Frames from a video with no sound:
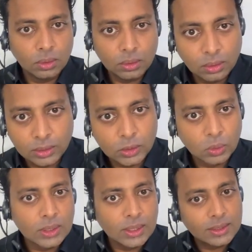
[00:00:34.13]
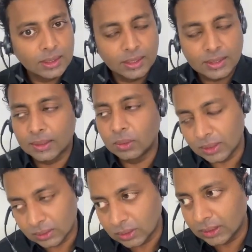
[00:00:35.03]
not long ago, just three years
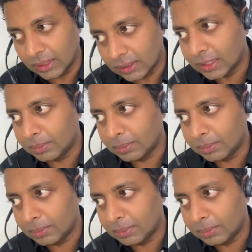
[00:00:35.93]
ago, although again